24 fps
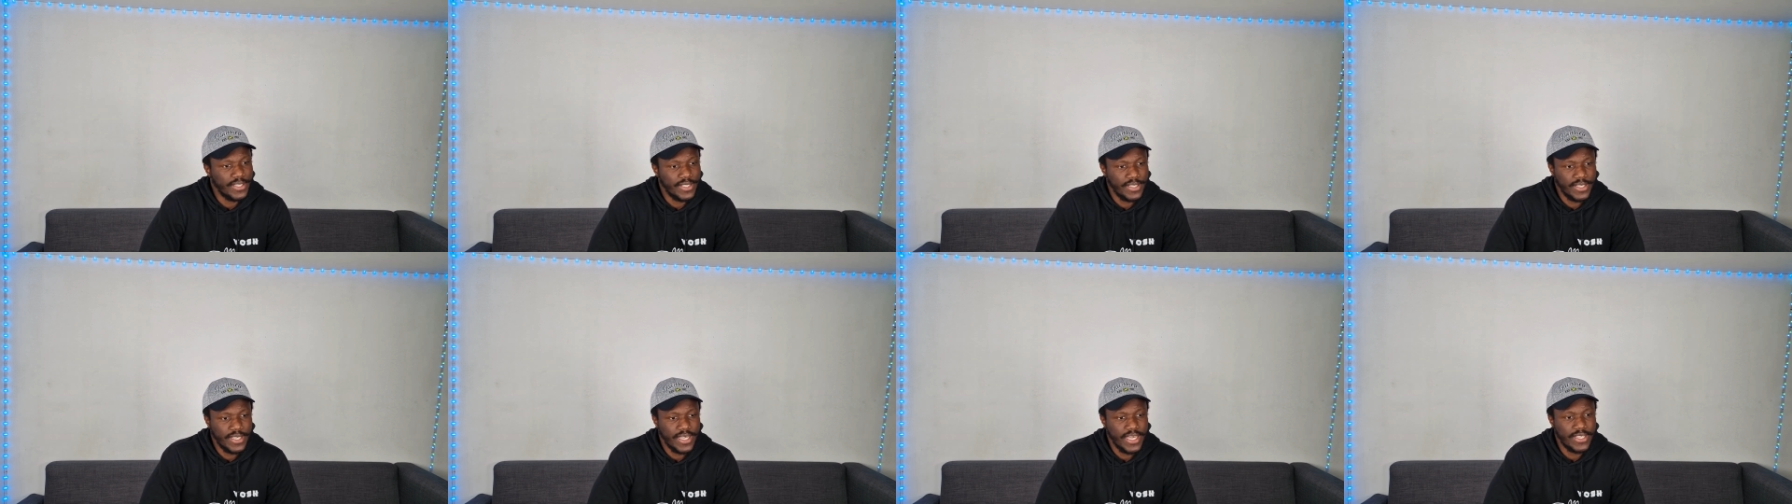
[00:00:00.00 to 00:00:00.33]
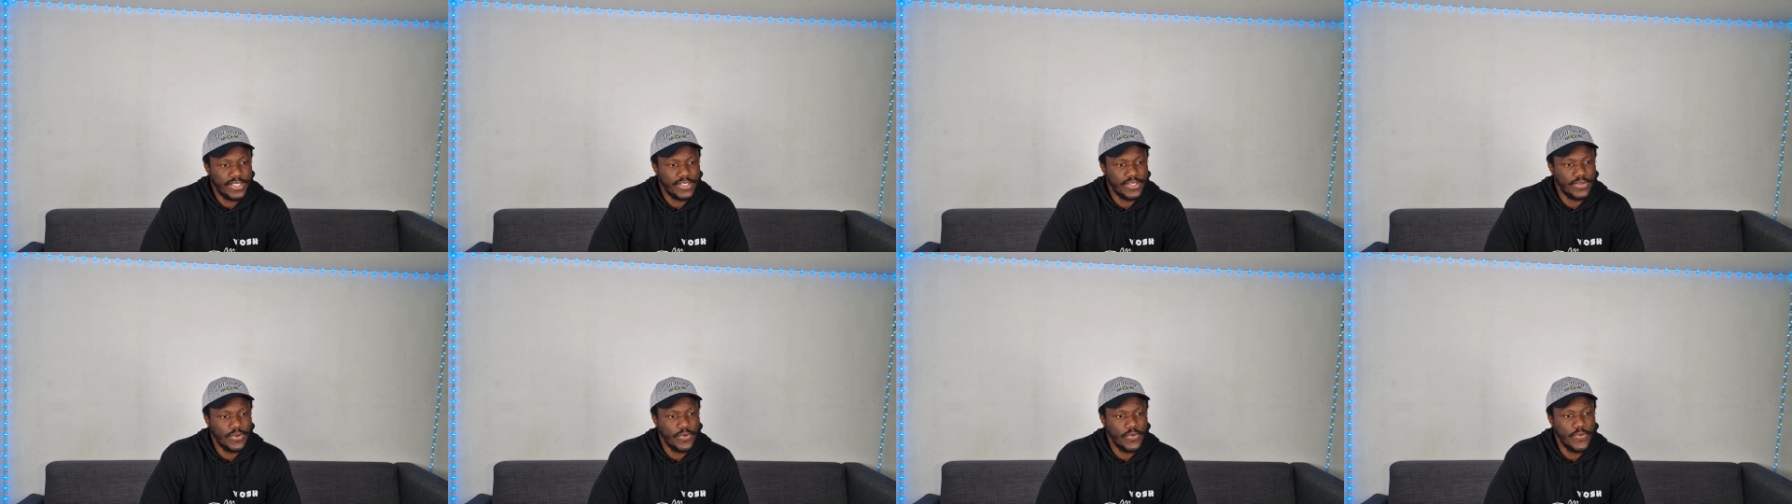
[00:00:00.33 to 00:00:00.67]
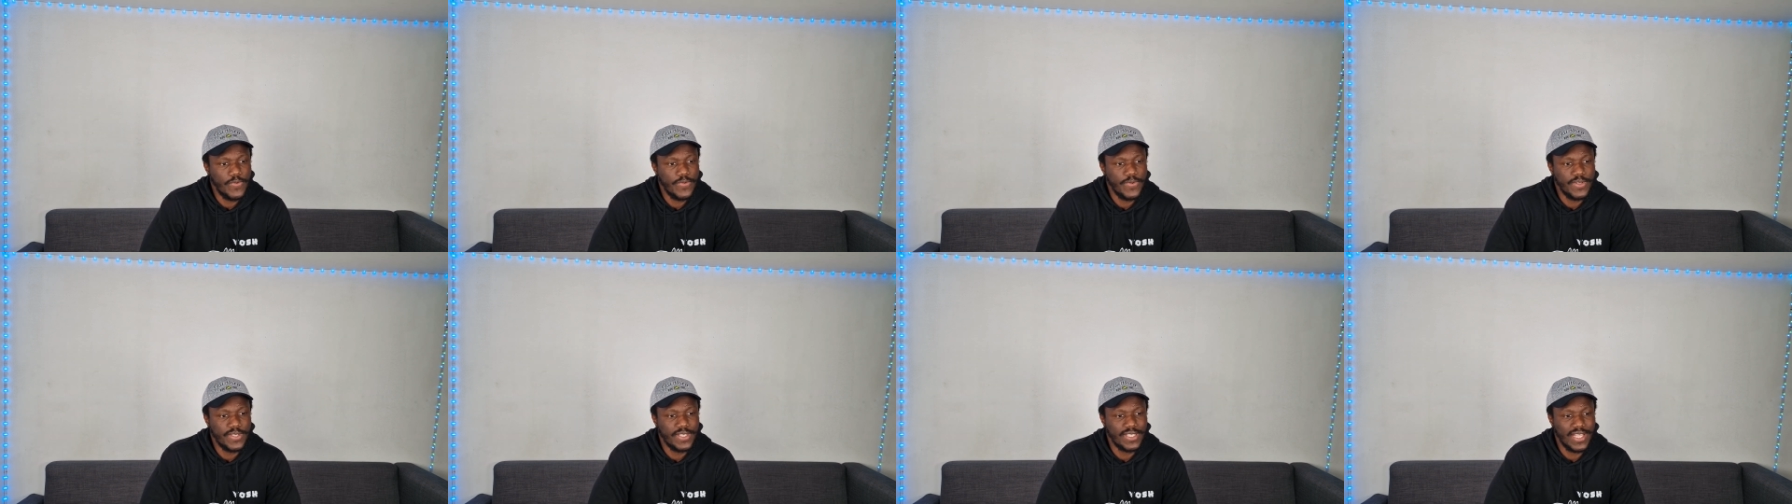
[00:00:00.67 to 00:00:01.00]
it's
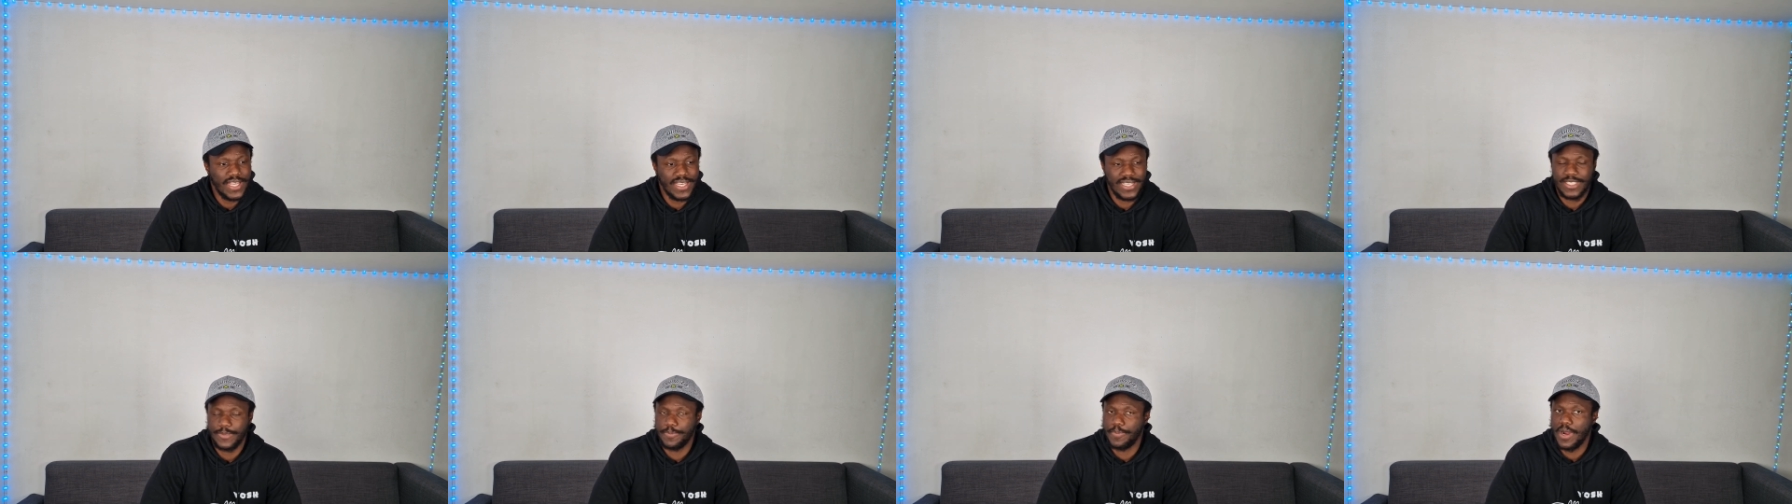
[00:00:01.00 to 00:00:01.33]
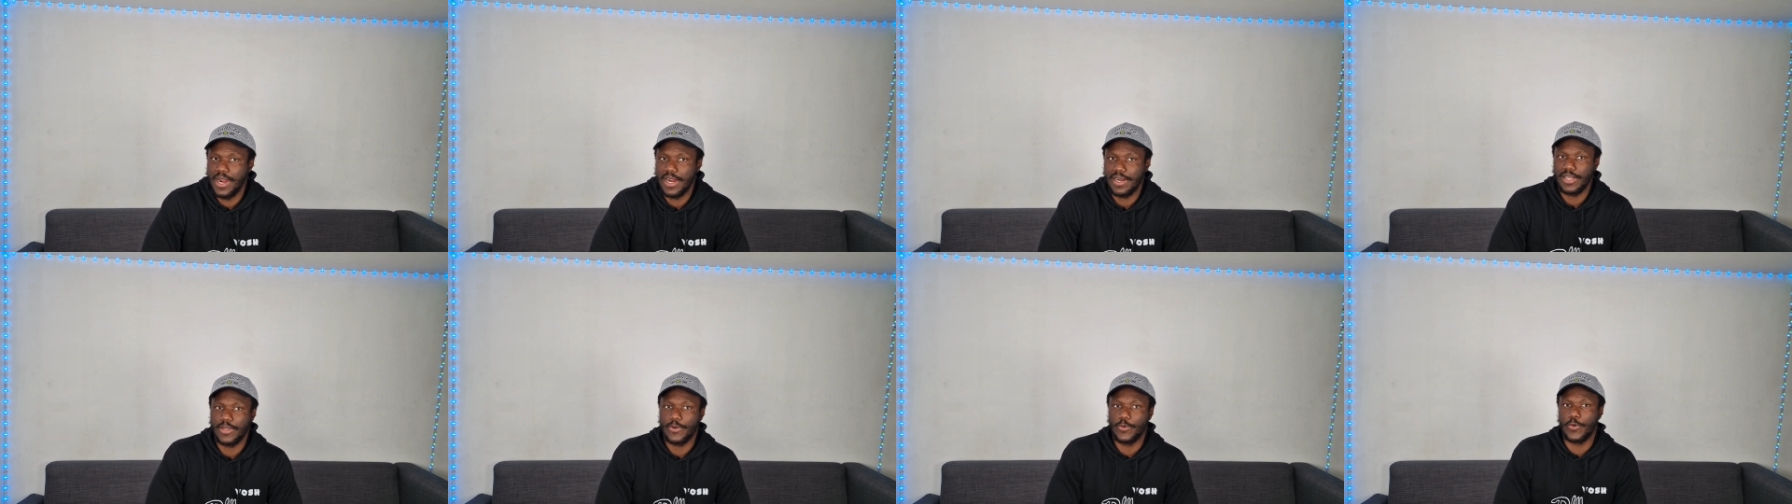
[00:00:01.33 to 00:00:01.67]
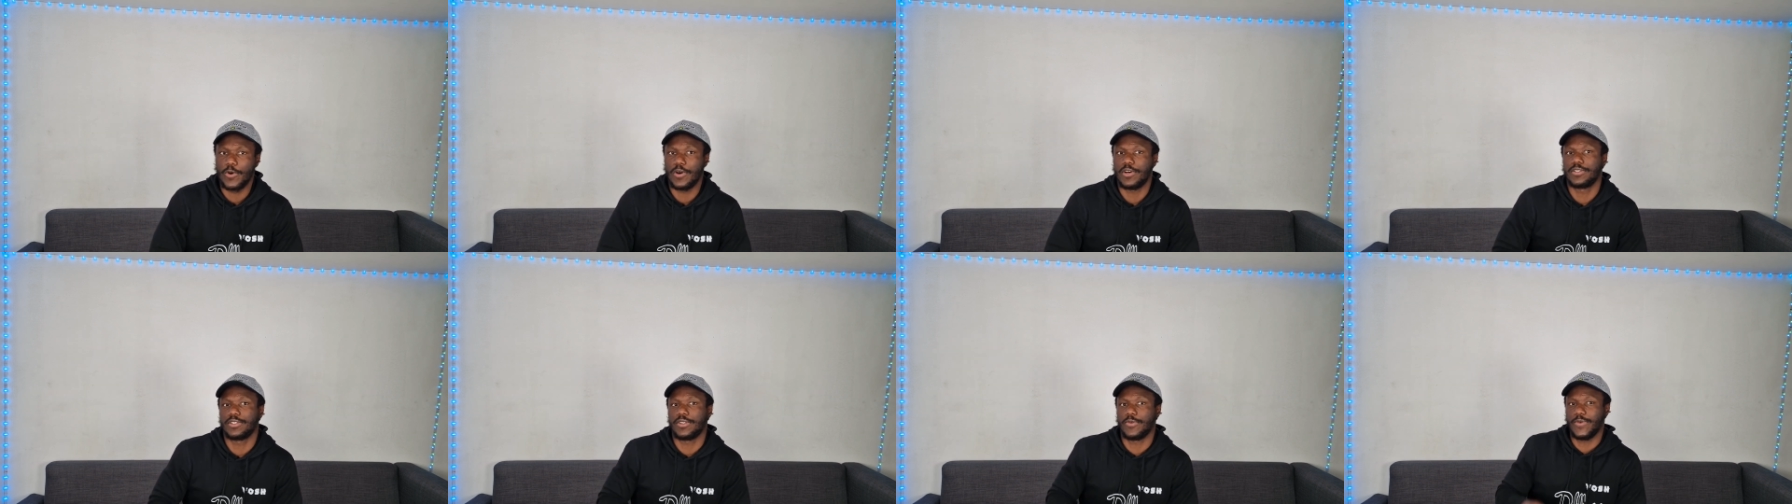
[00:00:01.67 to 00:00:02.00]
almost like sparkling
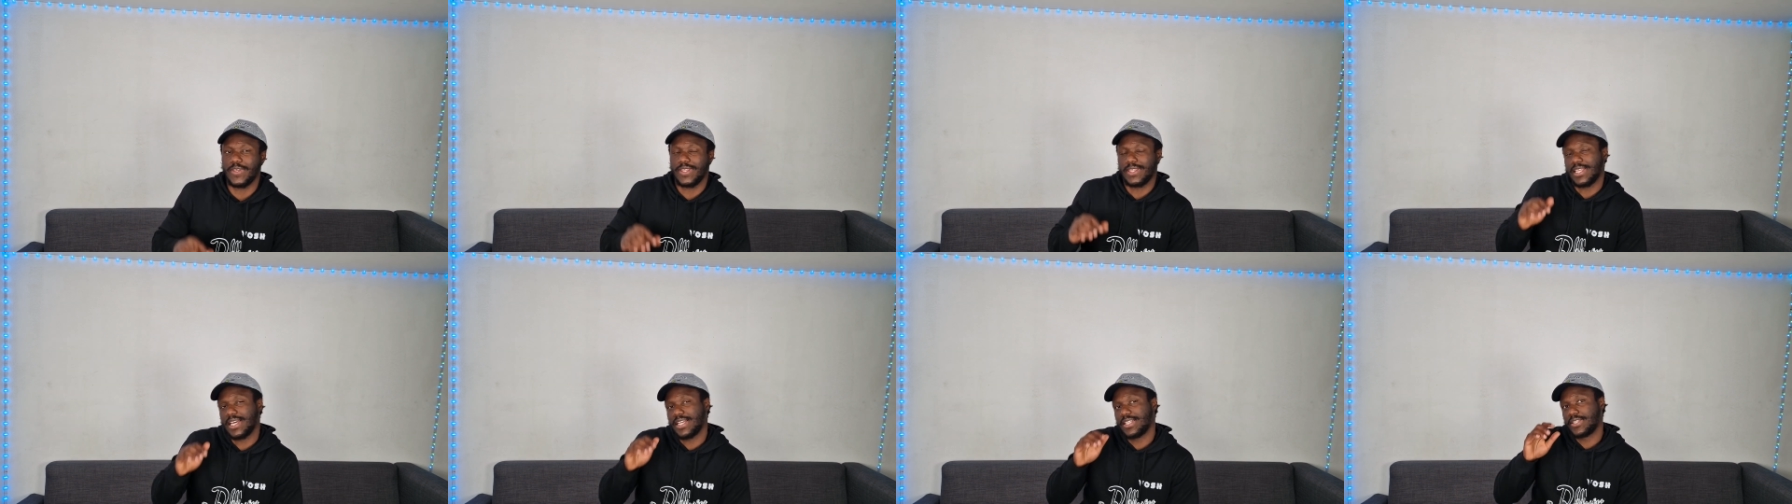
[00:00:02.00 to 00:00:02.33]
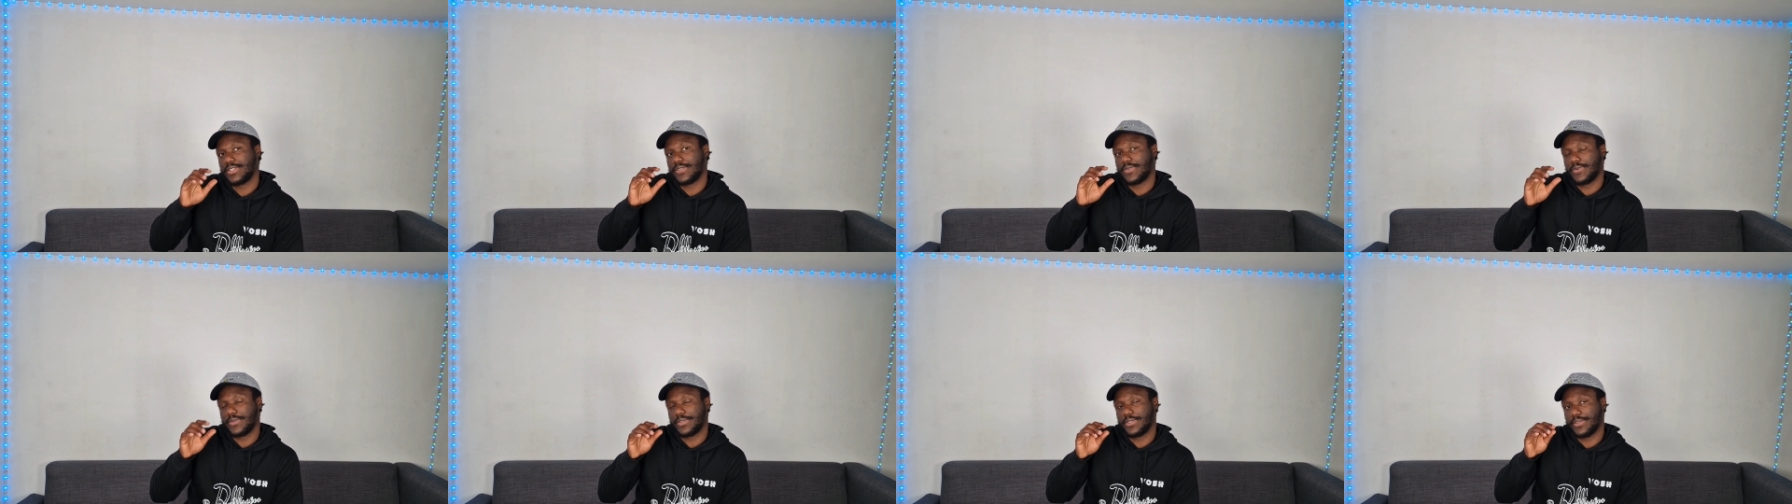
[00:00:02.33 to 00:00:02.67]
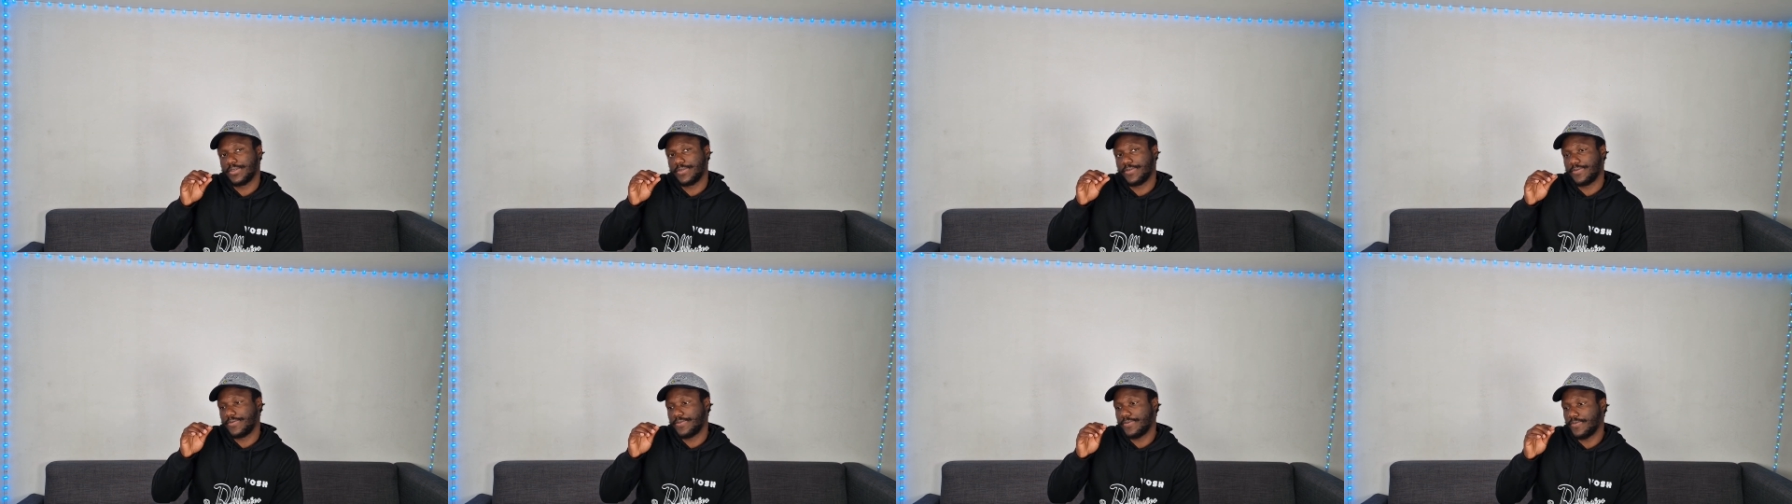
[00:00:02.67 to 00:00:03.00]
water with that sort
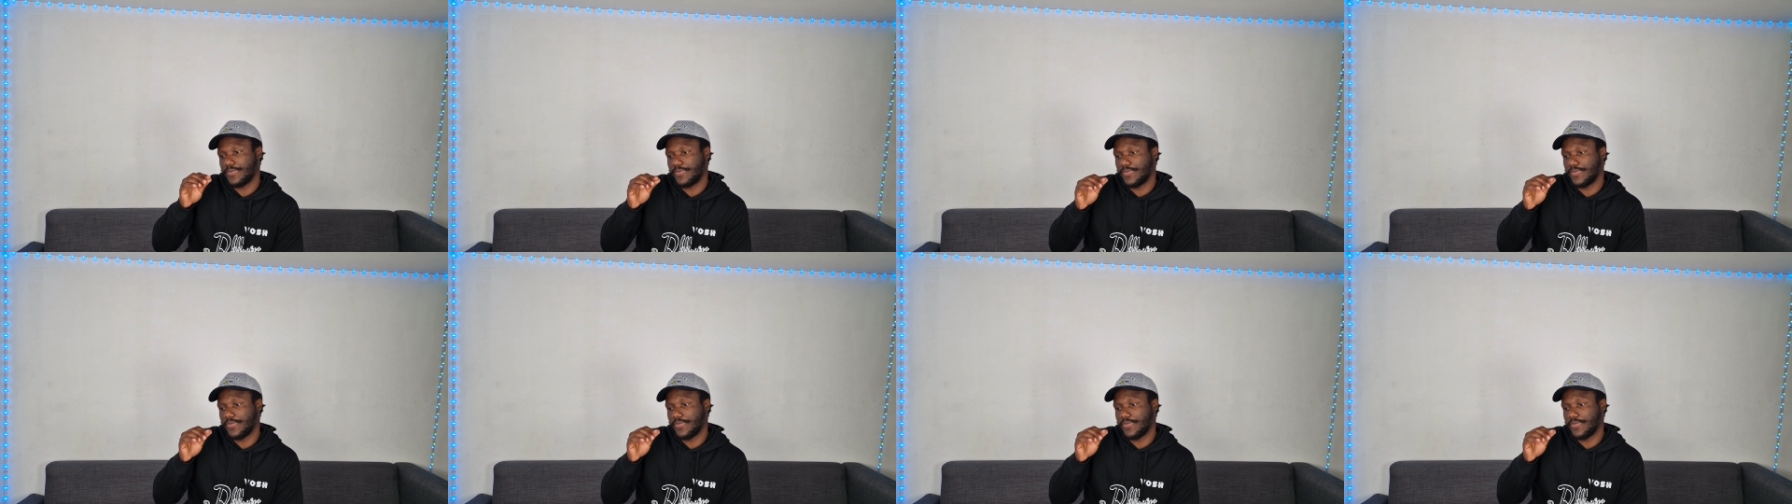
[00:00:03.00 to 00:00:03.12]
of